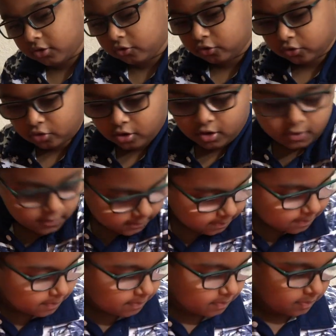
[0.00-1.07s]
the straw,
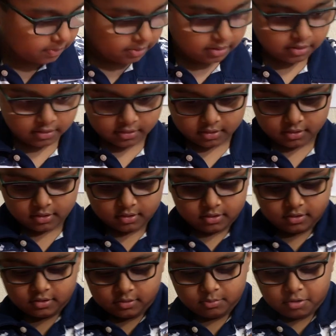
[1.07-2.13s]

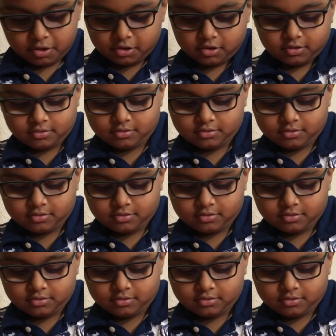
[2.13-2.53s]
mix it.